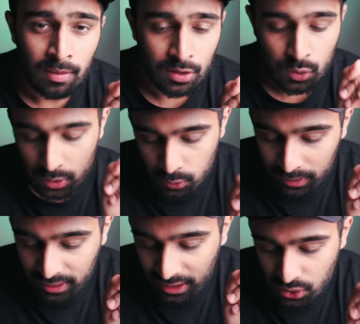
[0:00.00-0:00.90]
Because what's
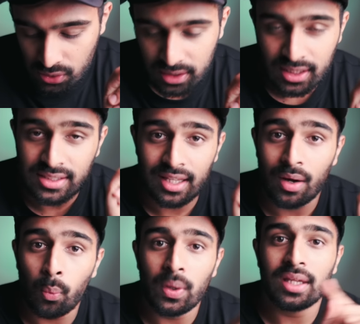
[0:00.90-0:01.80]
really interesting is
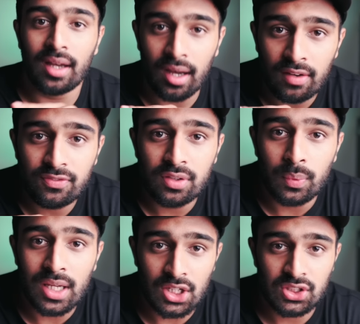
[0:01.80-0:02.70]
that a week after,
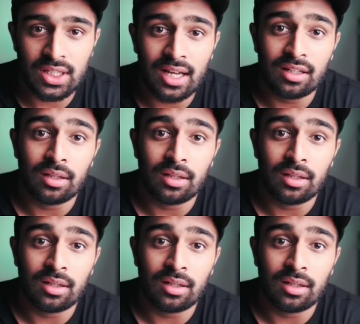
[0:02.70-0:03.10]
we actually had a